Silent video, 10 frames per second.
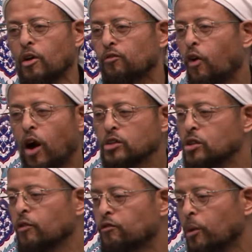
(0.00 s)
false
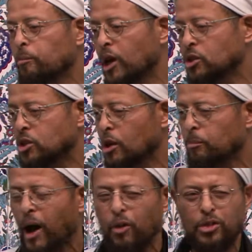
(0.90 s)
information
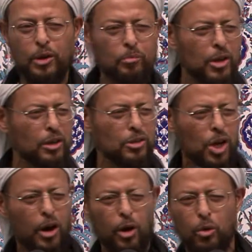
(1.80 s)
about them. They're
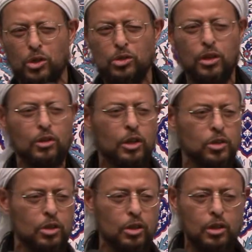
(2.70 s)
terrorists and
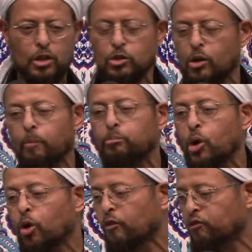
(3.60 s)
this and these are
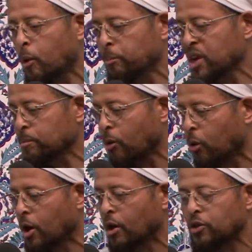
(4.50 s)
beautiful
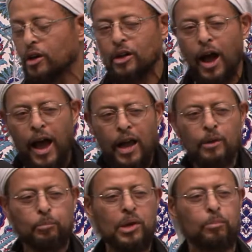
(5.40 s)
people. They're
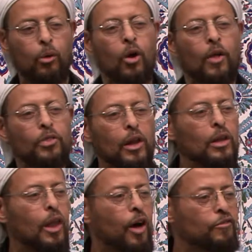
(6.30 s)
kind people. They're
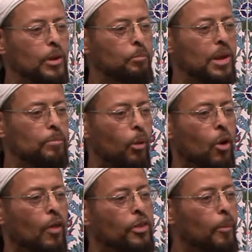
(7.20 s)
loving people.
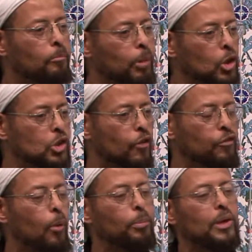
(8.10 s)
They're
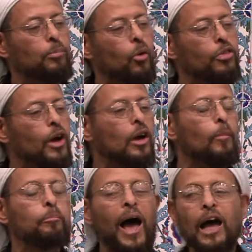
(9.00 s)
merciful people. They're
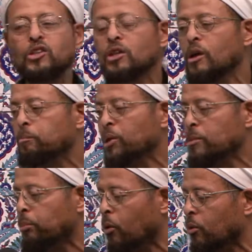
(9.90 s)
compassionate
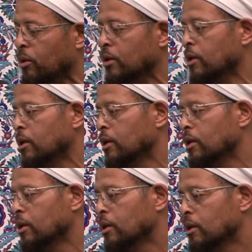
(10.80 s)
people.
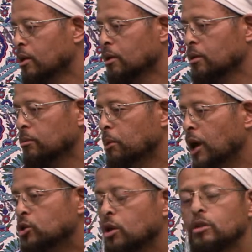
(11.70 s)

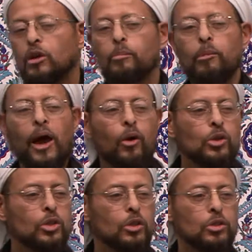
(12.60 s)
Mashallah, and their
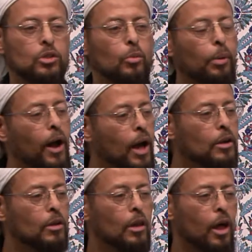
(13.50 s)
marriages,
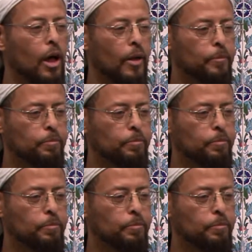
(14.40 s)
subhanallah.